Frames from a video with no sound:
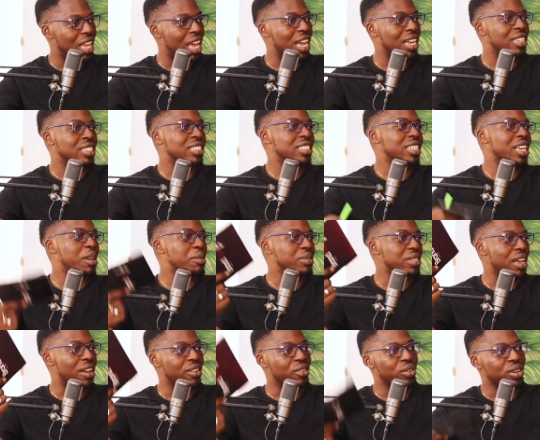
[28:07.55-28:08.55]
Their
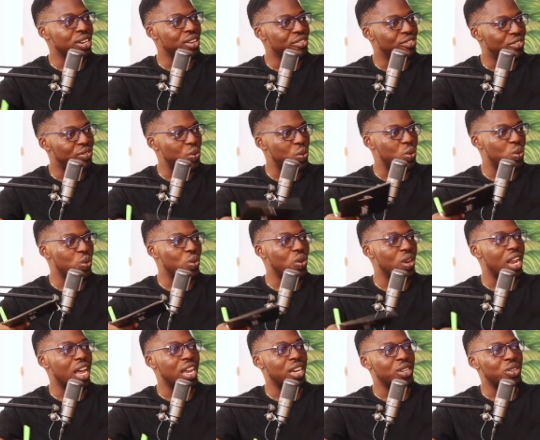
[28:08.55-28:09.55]
DMs are really
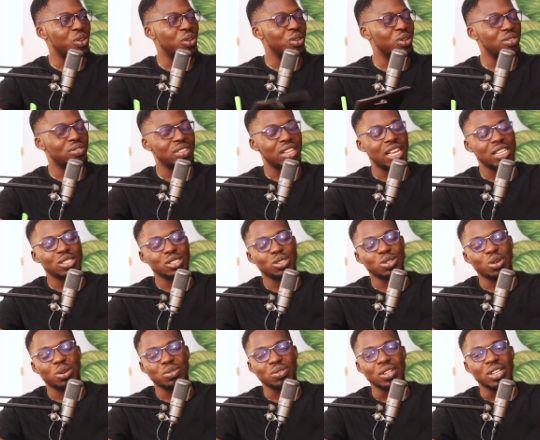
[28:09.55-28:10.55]
full and all of that
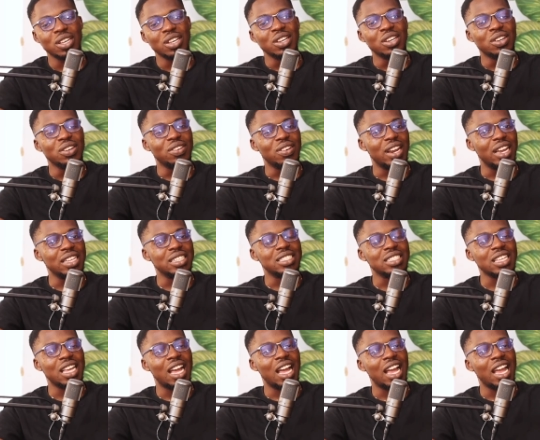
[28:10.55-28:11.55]
stuff,
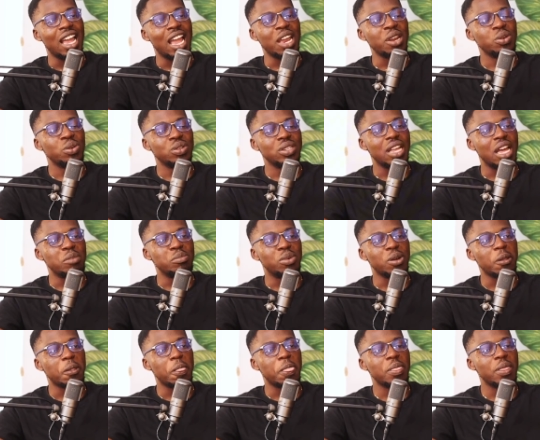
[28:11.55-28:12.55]
right? I know that,
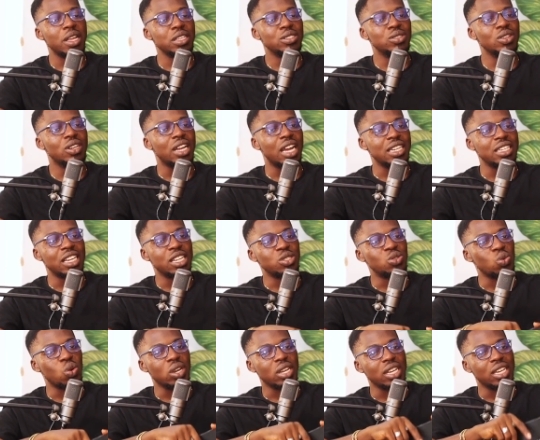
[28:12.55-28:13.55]
but let's look at
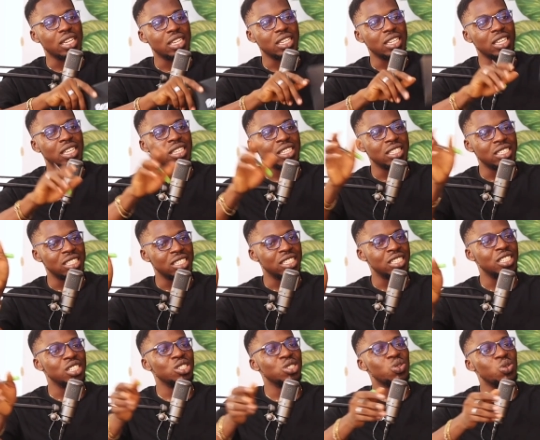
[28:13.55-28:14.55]
networking in
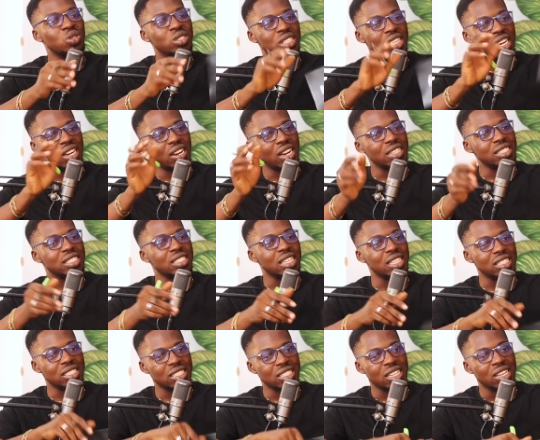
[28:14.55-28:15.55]
its general
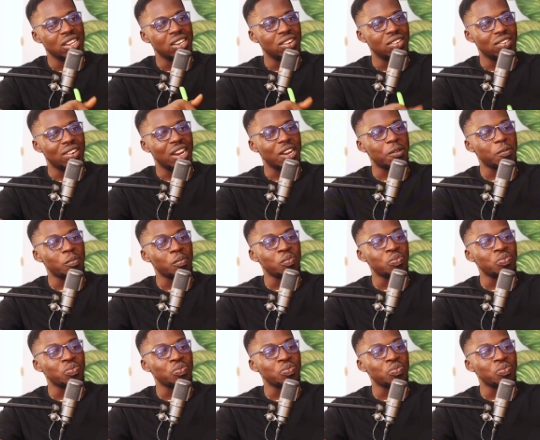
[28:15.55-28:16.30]
sense, right?